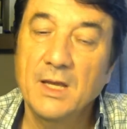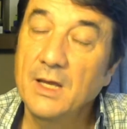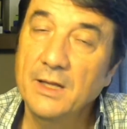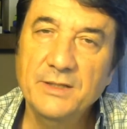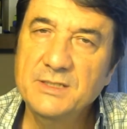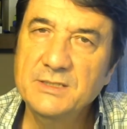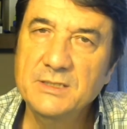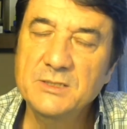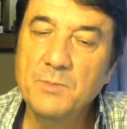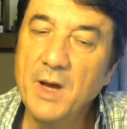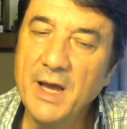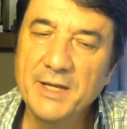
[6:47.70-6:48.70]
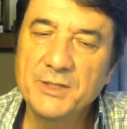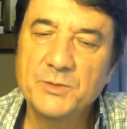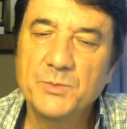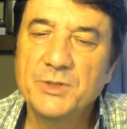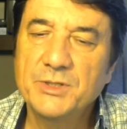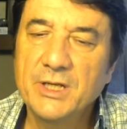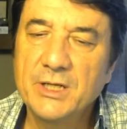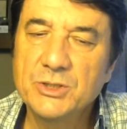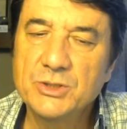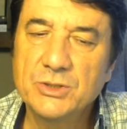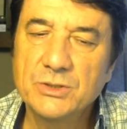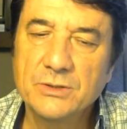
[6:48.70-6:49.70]
This is my
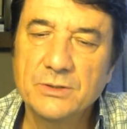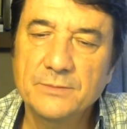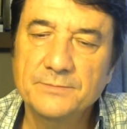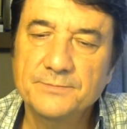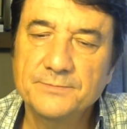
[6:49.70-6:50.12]
interpretation.